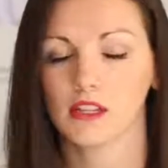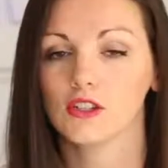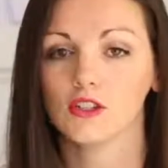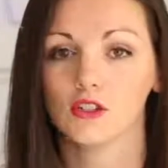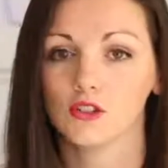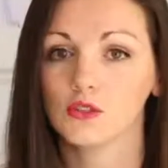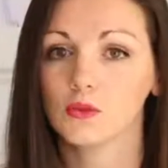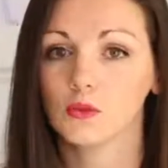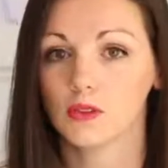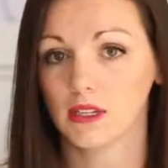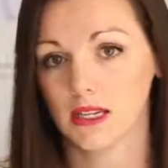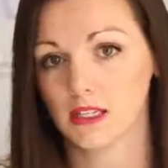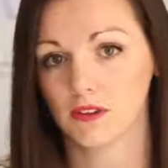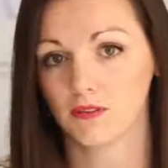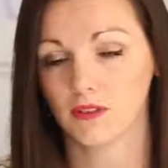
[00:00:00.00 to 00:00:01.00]
You
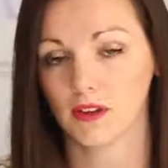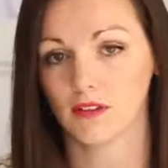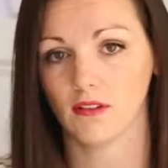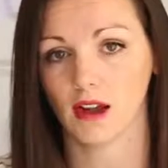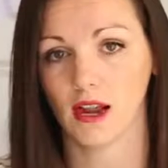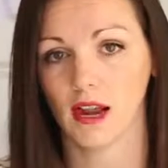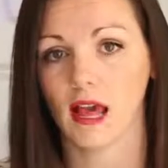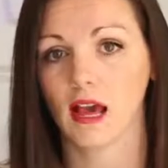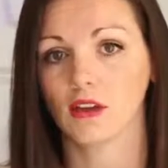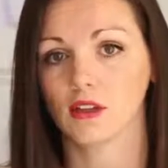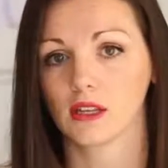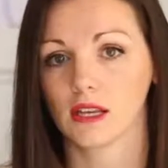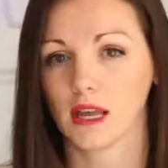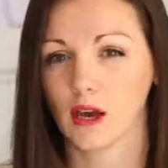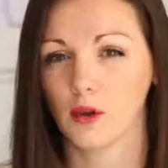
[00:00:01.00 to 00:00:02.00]
need to figure out how you
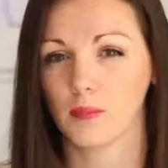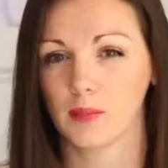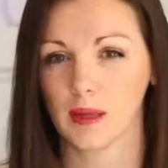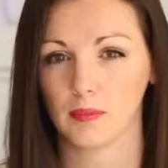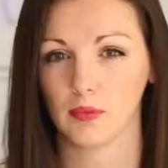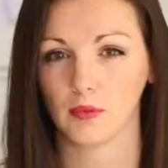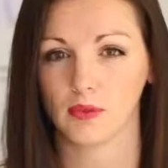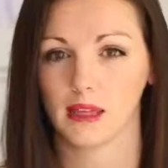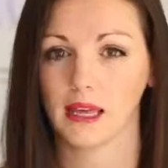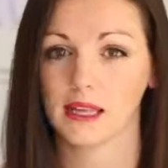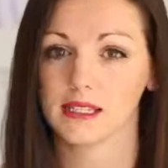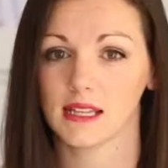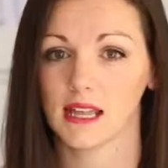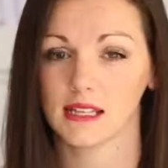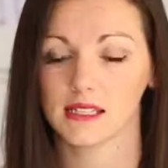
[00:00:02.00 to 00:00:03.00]
can help people
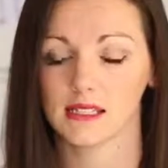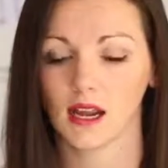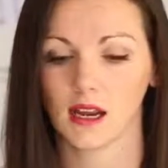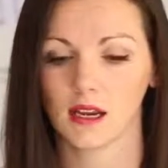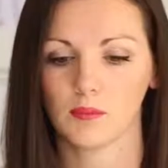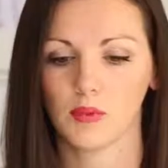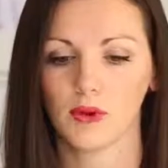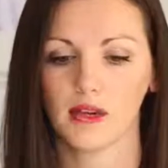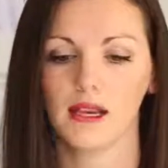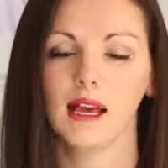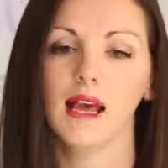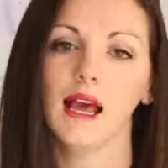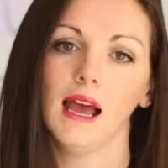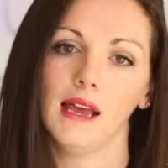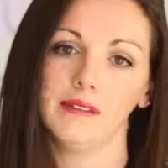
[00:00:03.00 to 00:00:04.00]
get to that starting point,
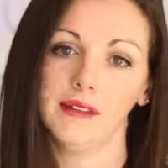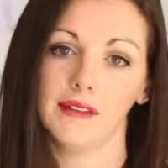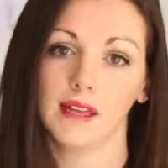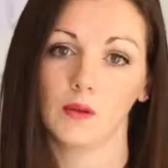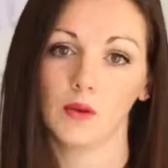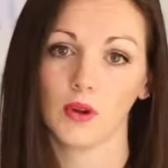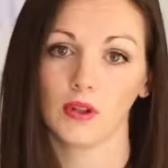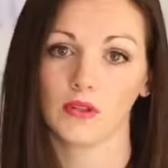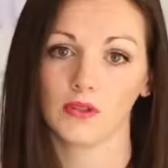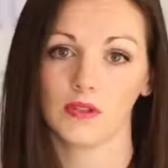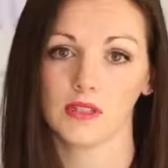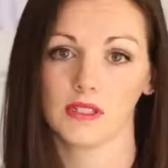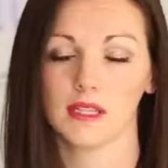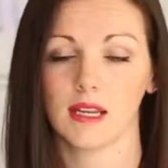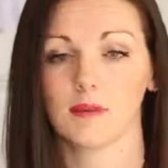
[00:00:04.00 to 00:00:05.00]
and then they work through
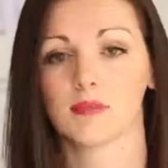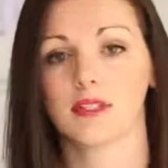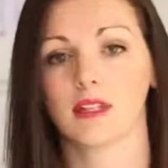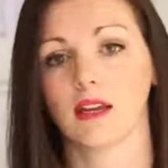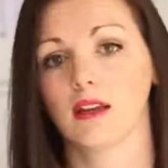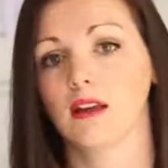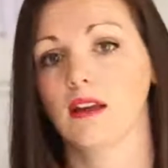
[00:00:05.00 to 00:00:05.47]
the steps.